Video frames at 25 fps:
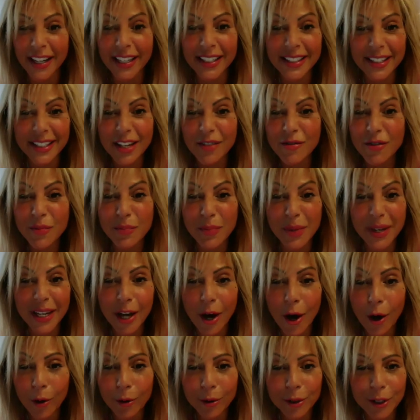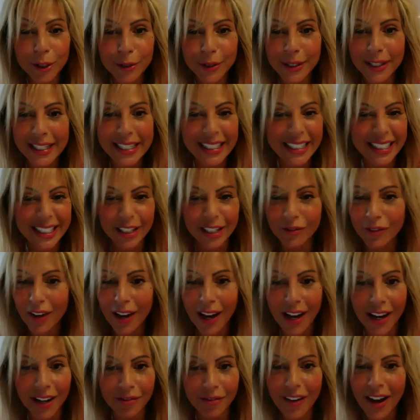It's given me a whole new lease of
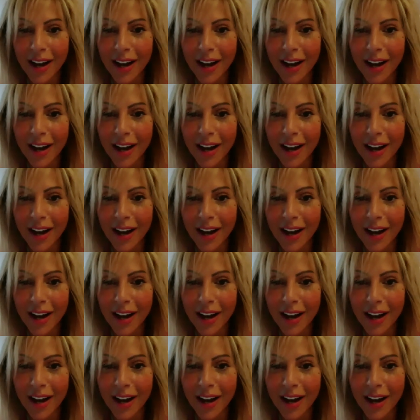life,